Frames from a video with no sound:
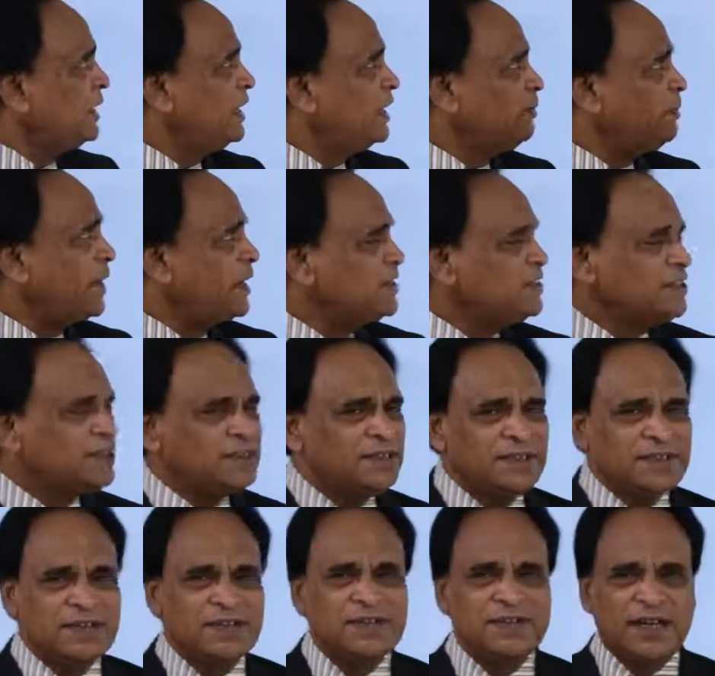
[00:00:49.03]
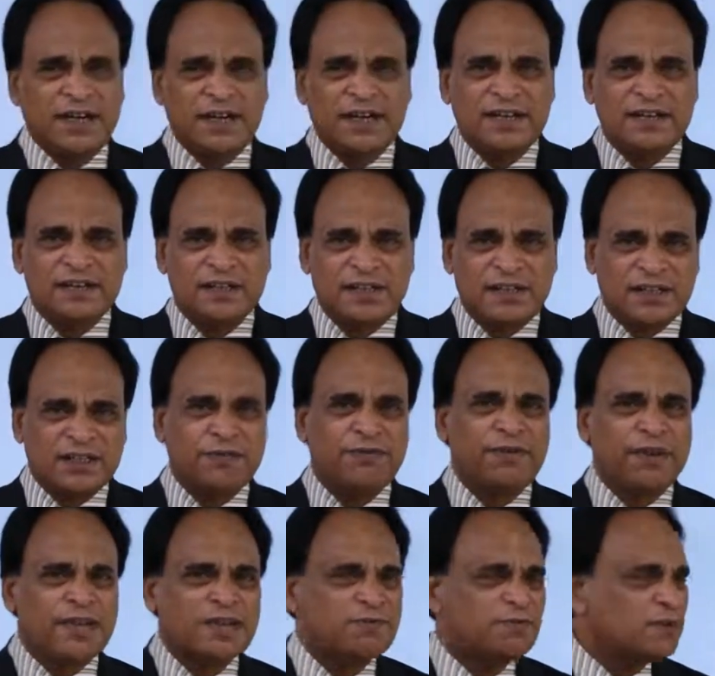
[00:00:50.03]
Imagine these statistics,
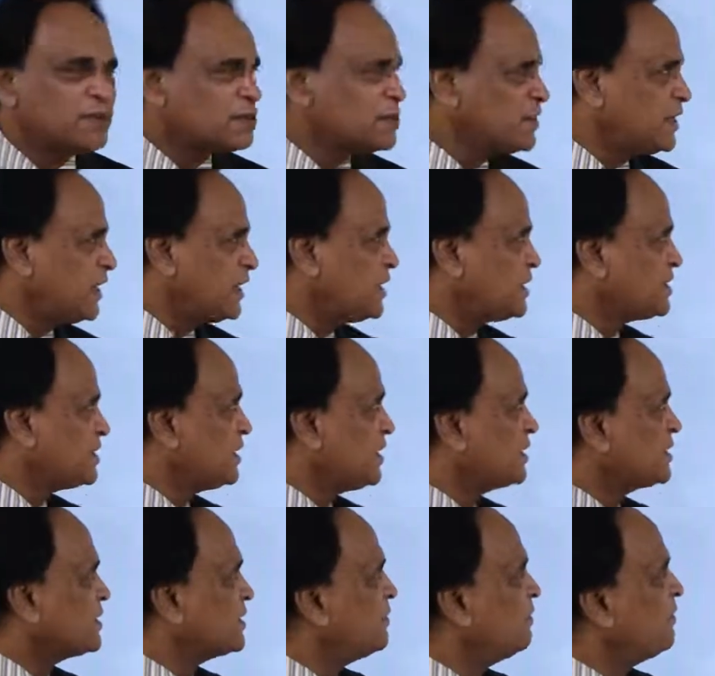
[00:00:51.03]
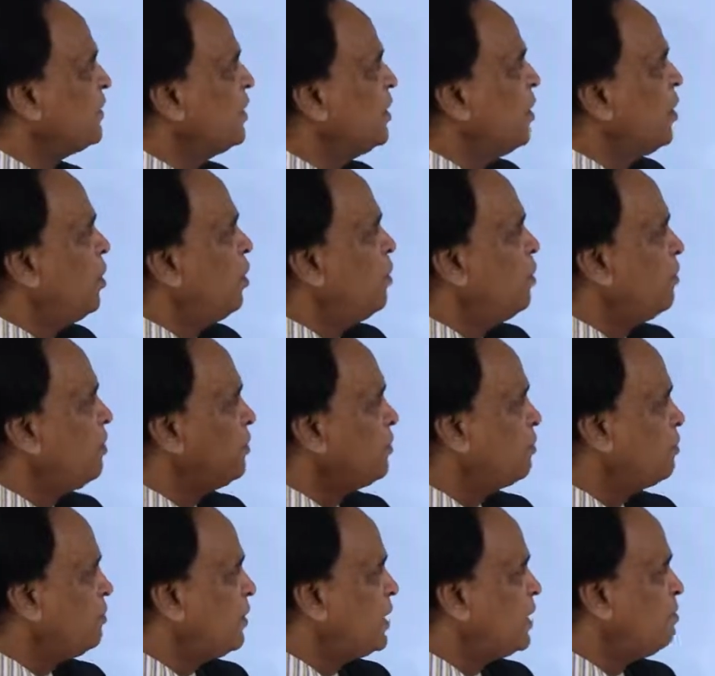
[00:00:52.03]
Facebook statistics.
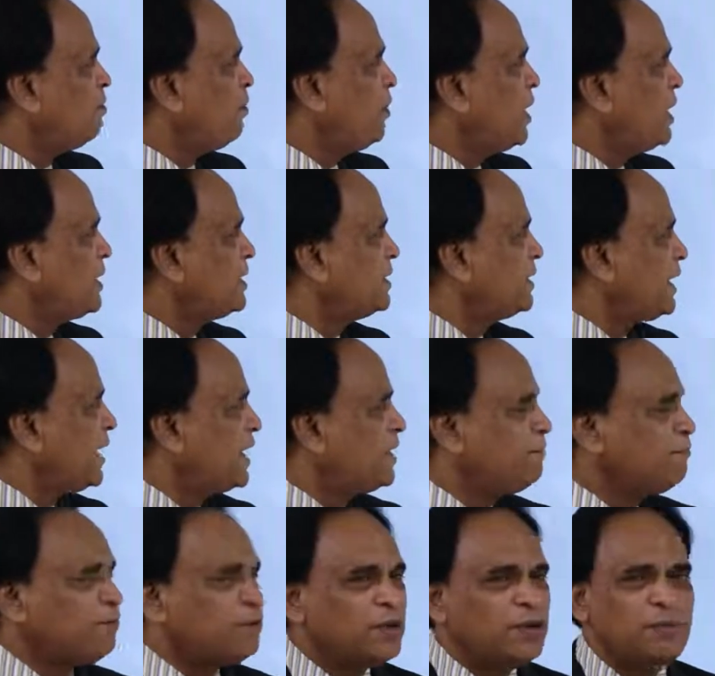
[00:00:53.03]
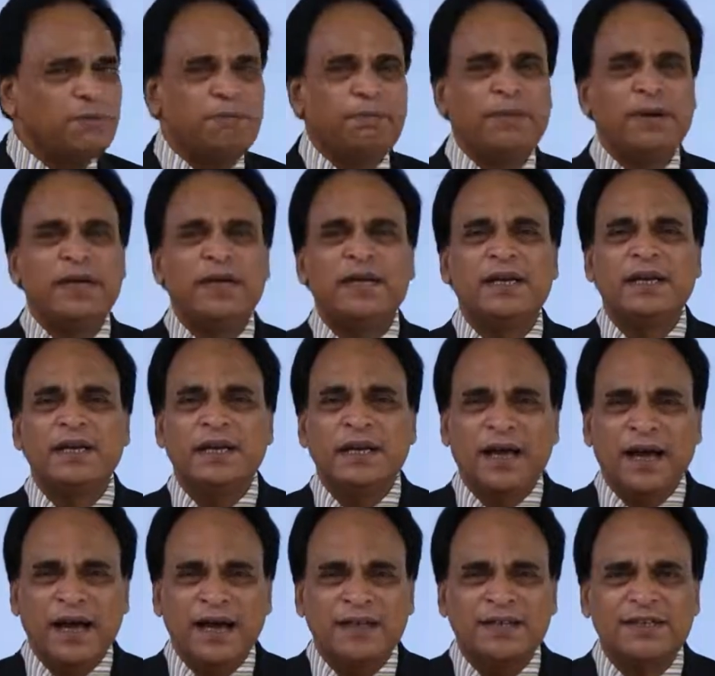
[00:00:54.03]
Over 1.94 billion
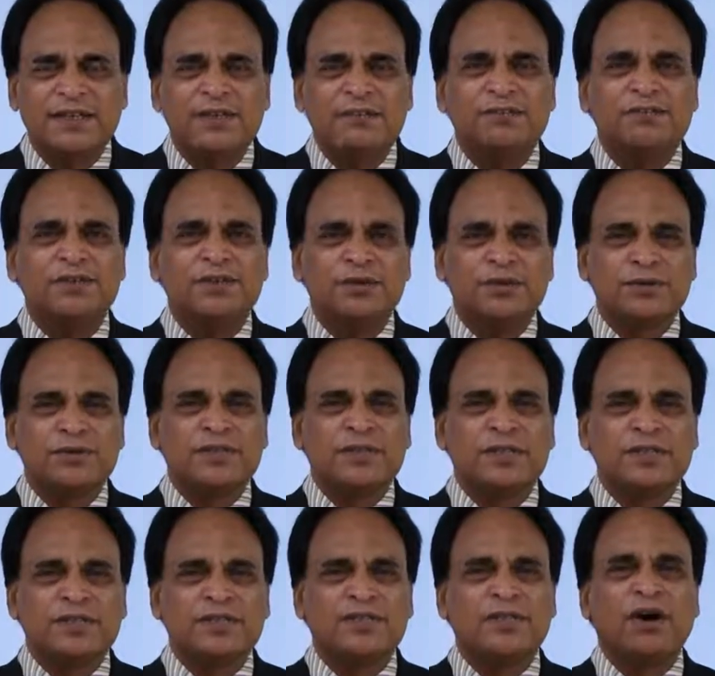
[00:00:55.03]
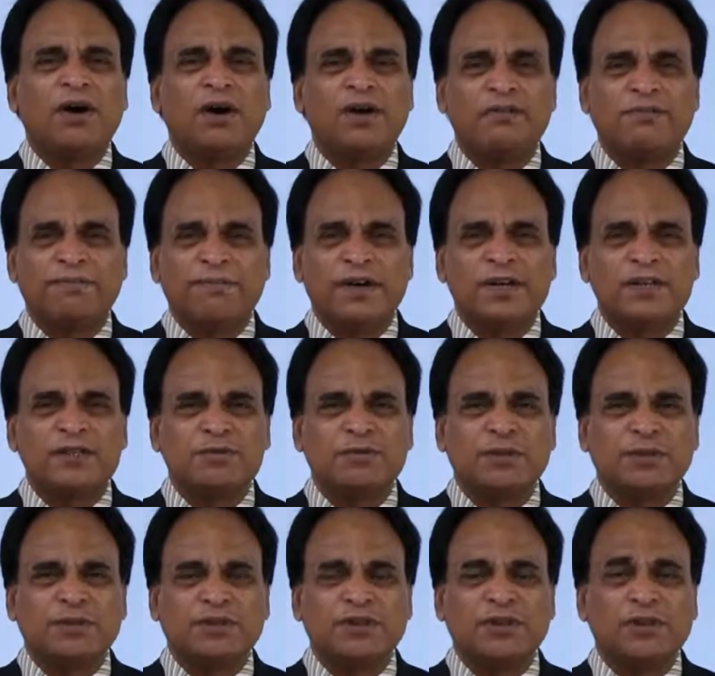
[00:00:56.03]
active users on
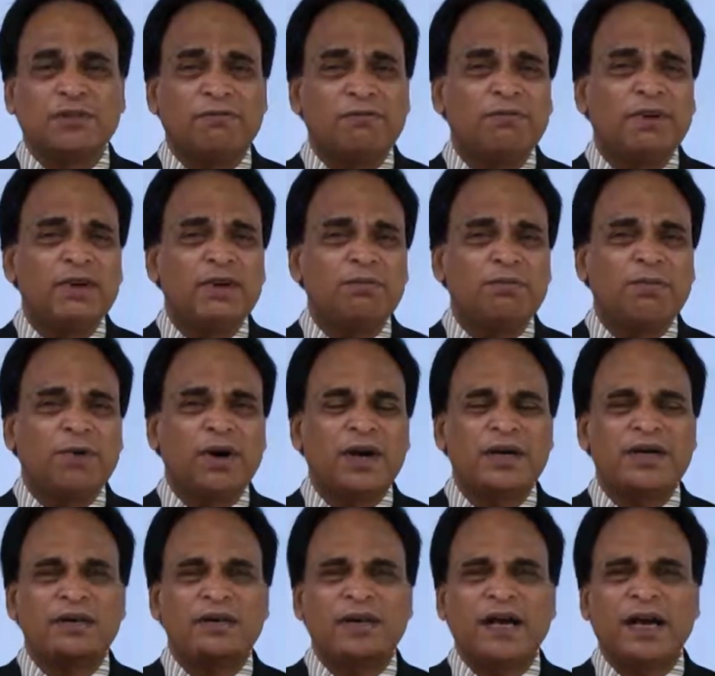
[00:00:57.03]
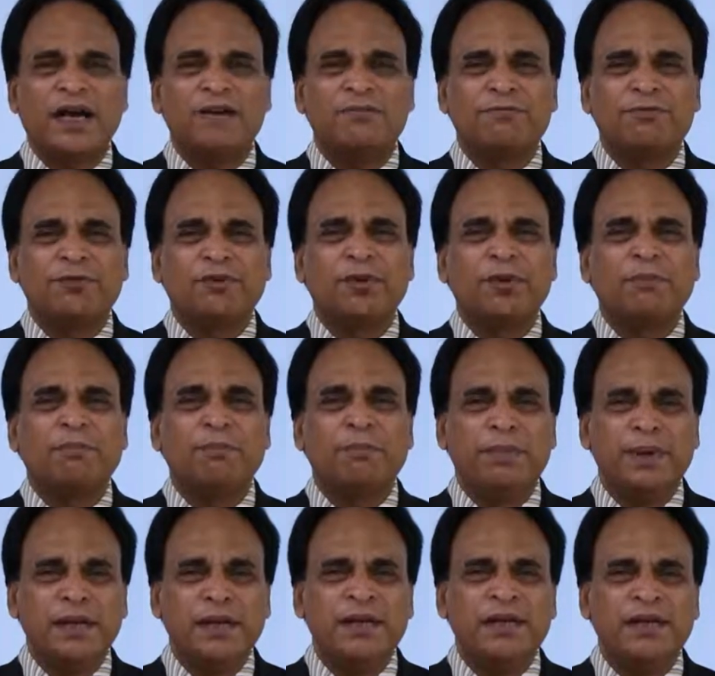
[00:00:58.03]
Facebook.
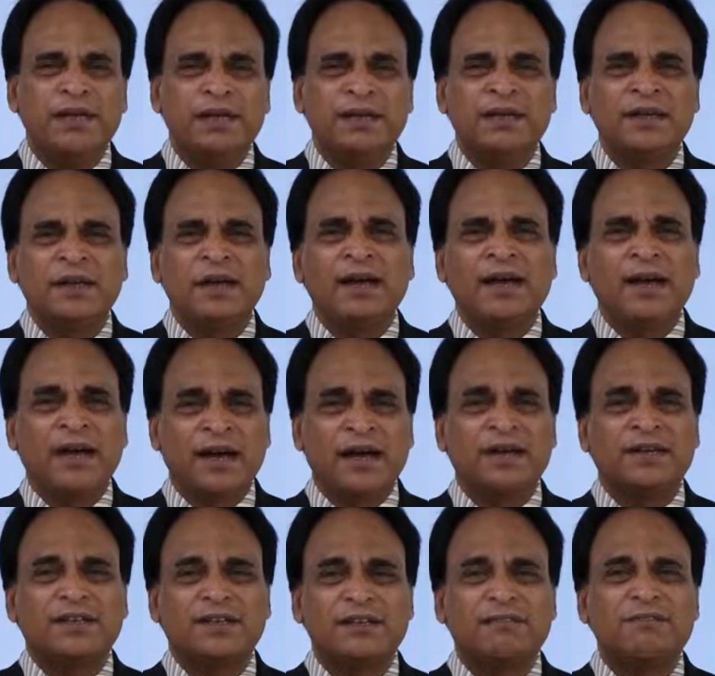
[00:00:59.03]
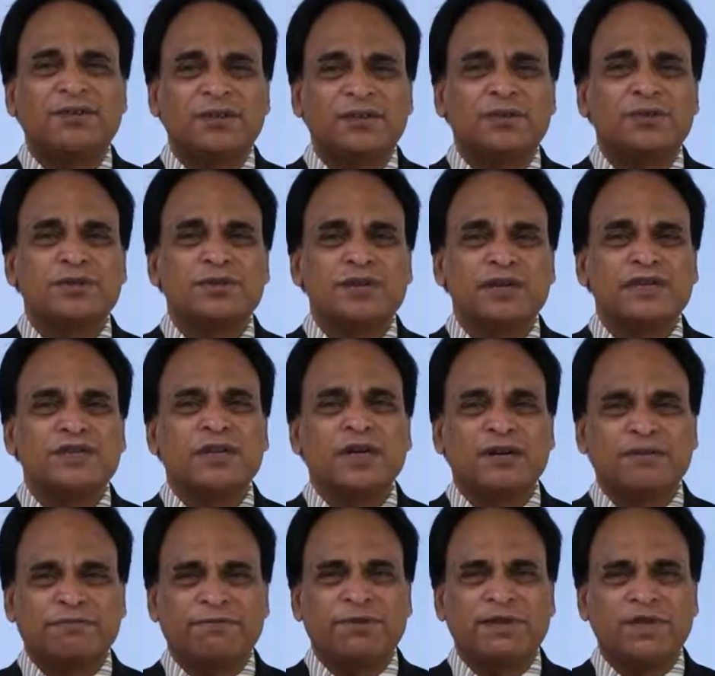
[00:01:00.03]
1.94 billion active users
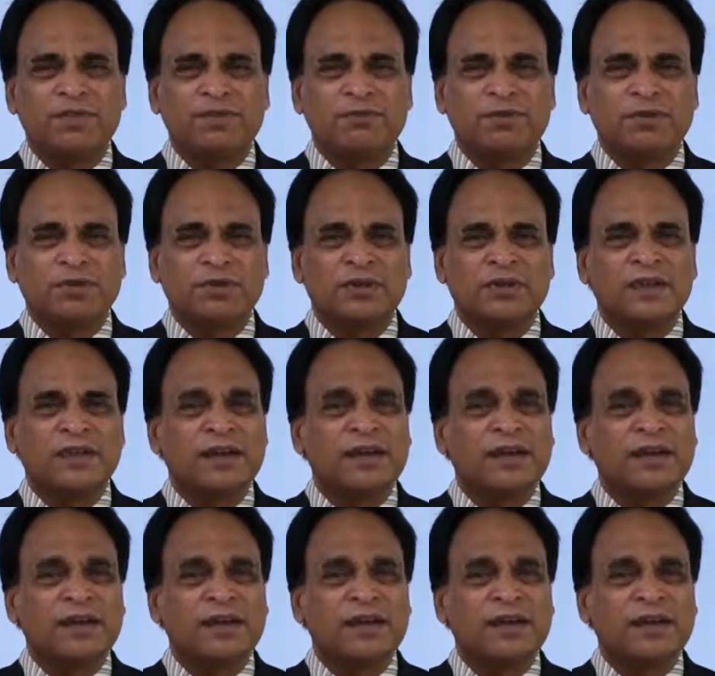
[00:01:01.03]
on Facebook.